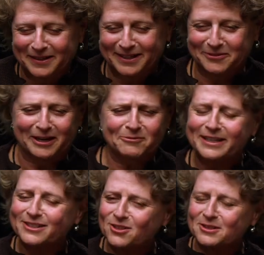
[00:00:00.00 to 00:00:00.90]
because whenever
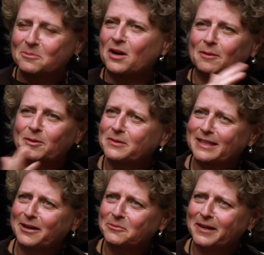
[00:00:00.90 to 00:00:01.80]
he turns a problem
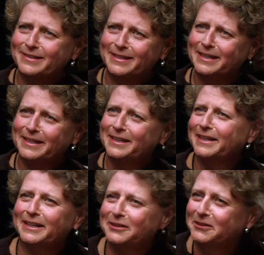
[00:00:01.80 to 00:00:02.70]
sideways,
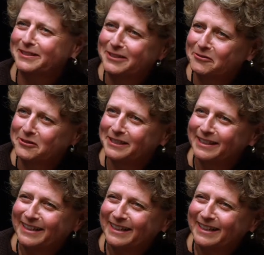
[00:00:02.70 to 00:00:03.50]
it looks different.